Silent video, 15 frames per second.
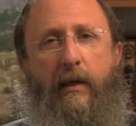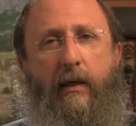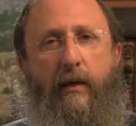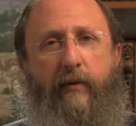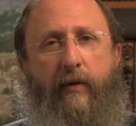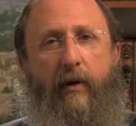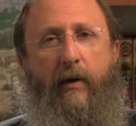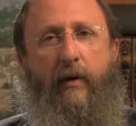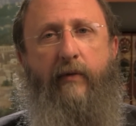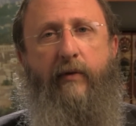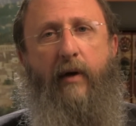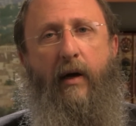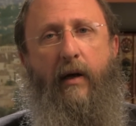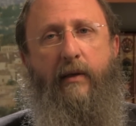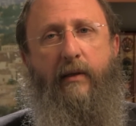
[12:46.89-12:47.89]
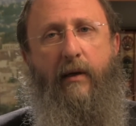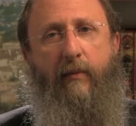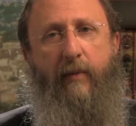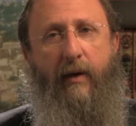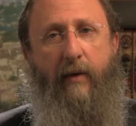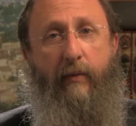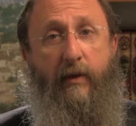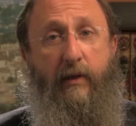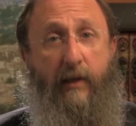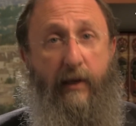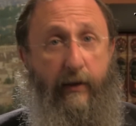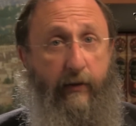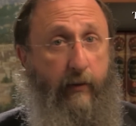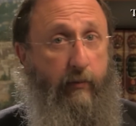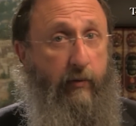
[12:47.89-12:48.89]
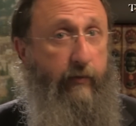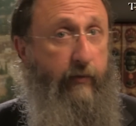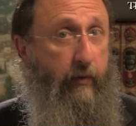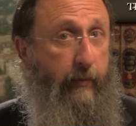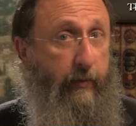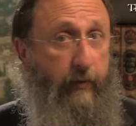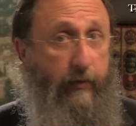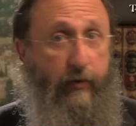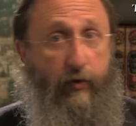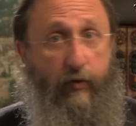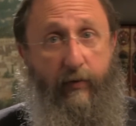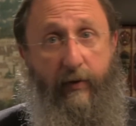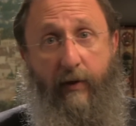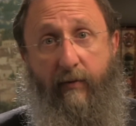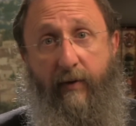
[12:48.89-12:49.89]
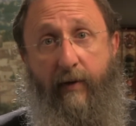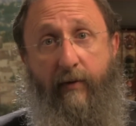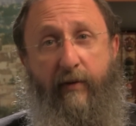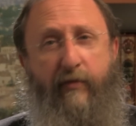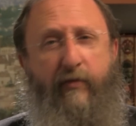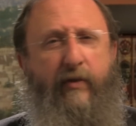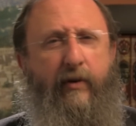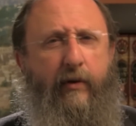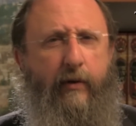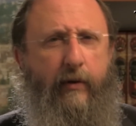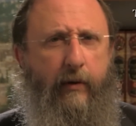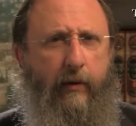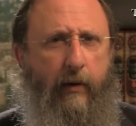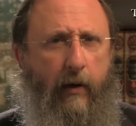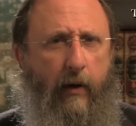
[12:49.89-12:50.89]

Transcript: of all of God's commandments, like the proverbial string around the finger.